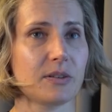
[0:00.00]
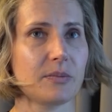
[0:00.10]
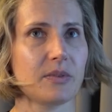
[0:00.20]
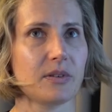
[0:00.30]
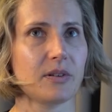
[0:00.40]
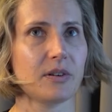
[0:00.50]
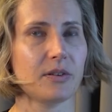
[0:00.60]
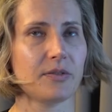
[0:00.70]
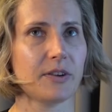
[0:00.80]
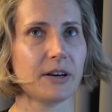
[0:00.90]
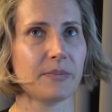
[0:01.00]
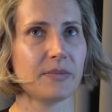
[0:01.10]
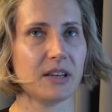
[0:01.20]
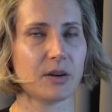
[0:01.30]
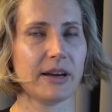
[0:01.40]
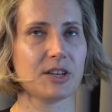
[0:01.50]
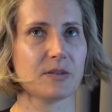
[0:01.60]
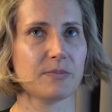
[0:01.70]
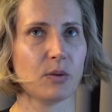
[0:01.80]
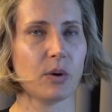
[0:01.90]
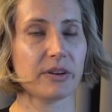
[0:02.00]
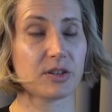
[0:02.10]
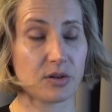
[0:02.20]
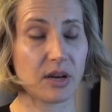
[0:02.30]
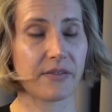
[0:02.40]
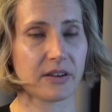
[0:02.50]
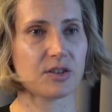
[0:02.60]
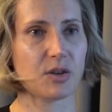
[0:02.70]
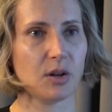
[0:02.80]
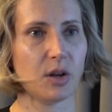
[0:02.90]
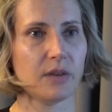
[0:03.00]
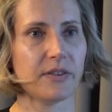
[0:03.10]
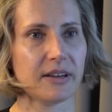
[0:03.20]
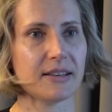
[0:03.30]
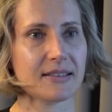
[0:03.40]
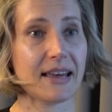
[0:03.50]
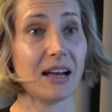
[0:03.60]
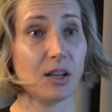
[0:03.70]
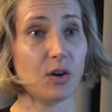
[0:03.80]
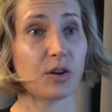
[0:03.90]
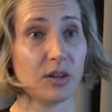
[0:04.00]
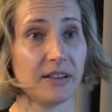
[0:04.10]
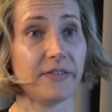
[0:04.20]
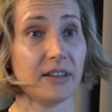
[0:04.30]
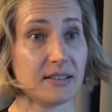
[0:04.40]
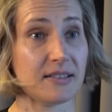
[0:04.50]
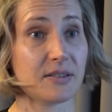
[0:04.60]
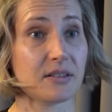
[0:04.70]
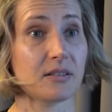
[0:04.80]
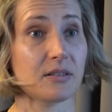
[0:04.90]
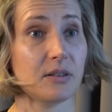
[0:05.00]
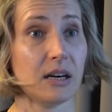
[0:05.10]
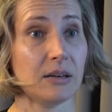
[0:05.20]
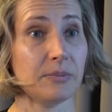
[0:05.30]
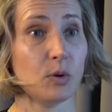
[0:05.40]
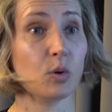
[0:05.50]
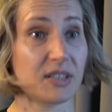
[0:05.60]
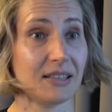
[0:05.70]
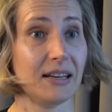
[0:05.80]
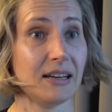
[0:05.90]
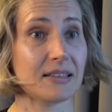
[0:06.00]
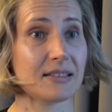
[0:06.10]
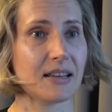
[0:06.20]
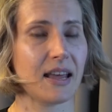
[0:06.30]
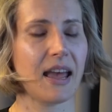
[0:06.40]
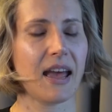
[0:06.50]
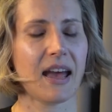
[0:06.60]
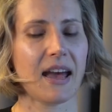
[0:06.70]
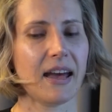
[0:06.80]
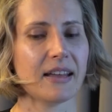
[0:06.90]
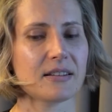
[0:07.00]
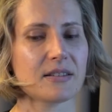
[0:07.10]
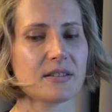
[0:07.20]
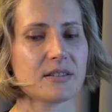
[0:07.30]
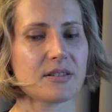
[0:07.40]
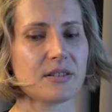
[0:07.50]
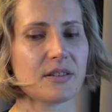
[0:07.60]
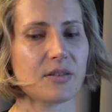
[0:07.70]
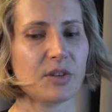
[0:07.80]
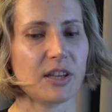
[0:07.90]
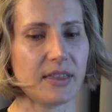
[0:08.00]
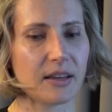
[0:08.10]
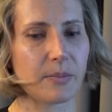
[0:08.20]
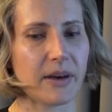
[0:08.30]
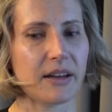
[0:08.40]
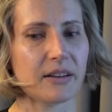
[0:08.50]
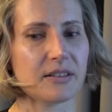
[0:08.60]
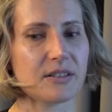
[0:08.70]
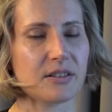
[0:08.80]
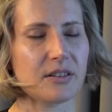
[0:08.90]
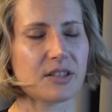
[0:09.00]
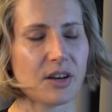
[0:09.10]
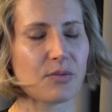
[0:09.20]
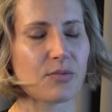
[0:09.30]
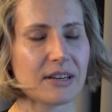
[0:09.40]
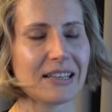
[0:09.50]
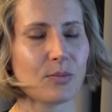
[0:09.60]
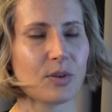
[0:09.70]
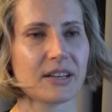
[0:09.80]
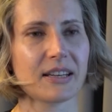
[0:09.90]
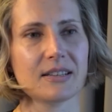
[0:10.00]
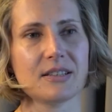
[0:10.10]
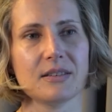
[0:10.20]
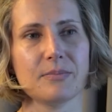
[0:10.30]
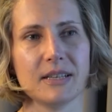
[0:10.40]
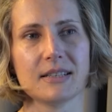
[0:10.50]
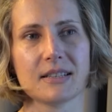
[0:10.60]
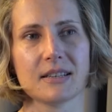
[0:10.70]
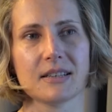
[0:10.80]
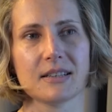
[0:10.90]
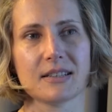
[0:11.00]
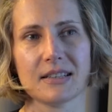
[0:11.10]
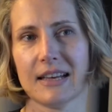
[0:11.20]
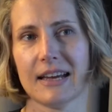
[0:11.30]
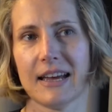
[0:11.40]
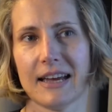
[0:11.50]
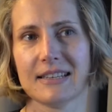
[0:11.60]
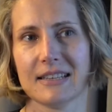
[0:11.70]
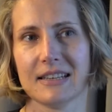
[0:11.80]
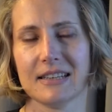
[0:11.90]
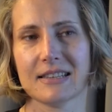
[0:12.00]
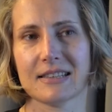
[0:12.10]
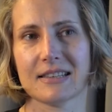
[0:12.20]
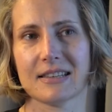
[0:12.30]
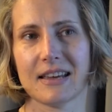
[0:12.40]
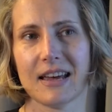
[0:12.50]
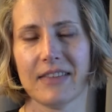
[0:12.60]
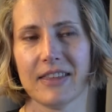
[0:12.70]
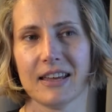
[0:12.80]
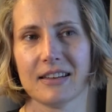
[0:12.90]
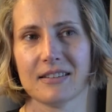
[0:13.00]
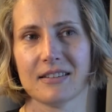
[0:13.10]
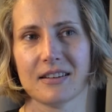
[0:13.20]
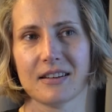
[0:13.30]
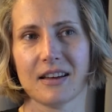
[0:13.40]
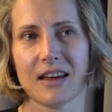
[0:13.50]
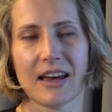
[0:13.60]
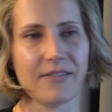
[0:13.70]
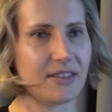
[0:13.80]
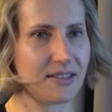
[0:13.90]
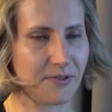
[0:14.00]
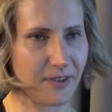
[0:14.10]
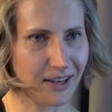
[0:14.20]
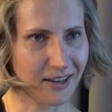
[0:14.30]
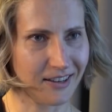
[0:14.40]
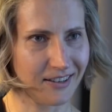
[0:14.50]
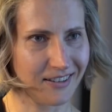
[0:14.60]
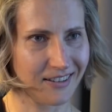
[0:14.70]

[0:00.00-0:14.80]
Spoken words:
it, of the equation. But what we do have control over is how long your funds ought to last. And when you think about it, you don't really want to get to your mid to late 80s and then have this fear